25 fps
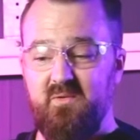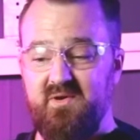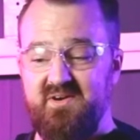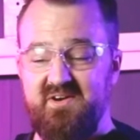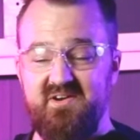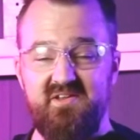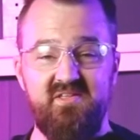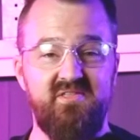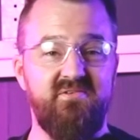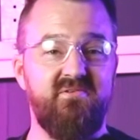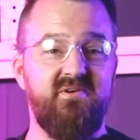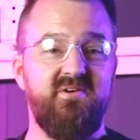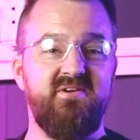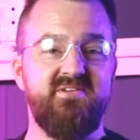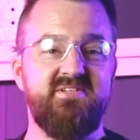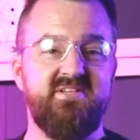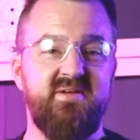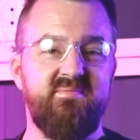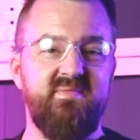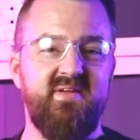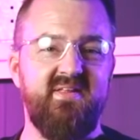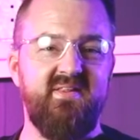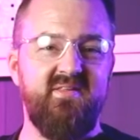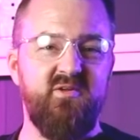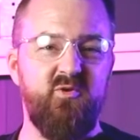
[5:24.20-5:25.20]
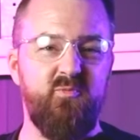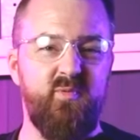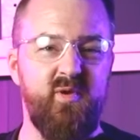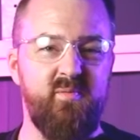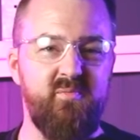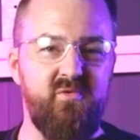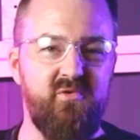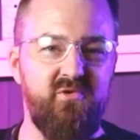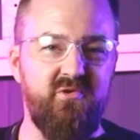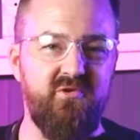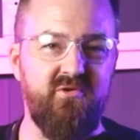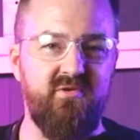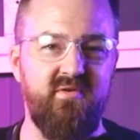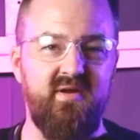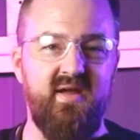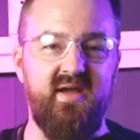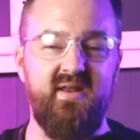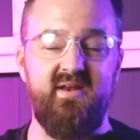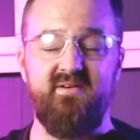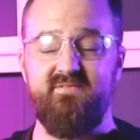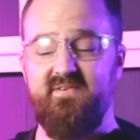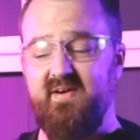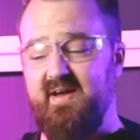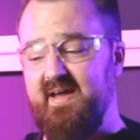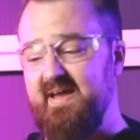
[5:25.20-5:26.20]
wanted to throw something a little bit more
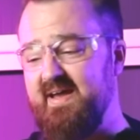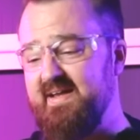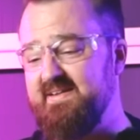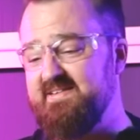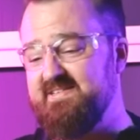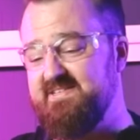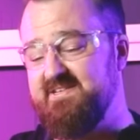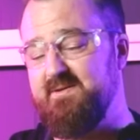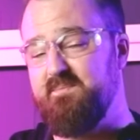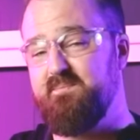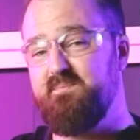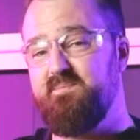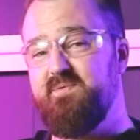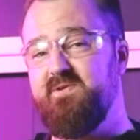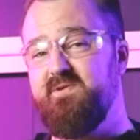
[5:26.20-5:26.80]
creative. I had some